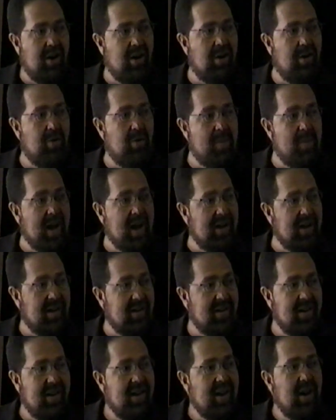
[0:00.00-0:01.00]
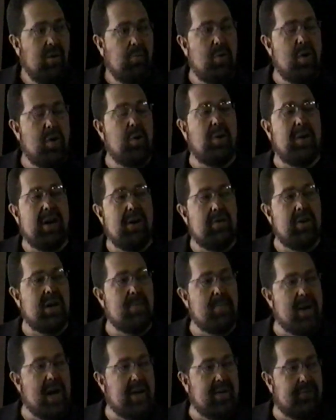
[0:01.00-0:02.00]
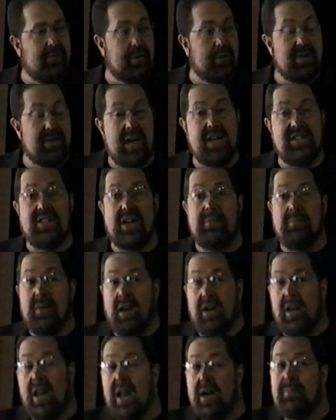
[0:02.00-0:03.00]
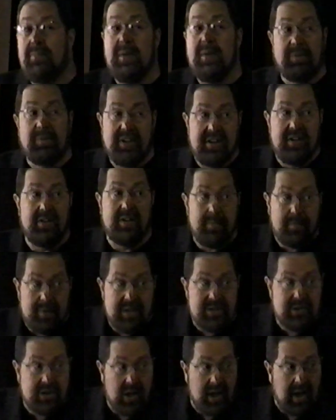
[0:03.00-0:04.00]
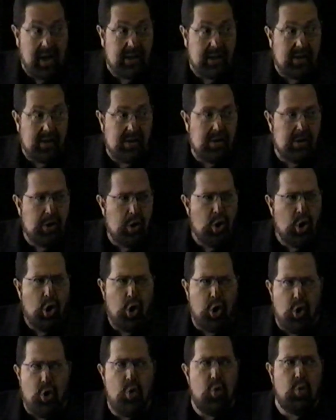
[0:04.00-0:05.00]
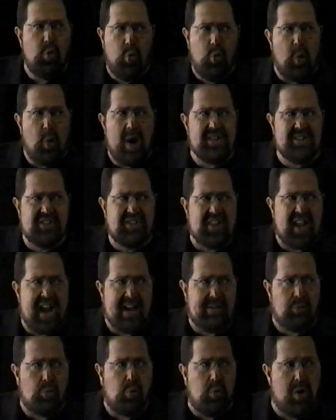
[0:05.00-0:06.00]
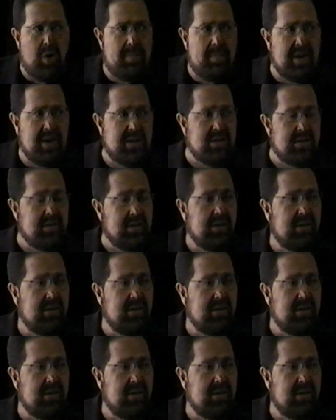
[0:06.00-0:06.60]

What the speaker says: Oh, we were hearing about it for days, and a lot of people didn't hear the punchline. Who was that woman?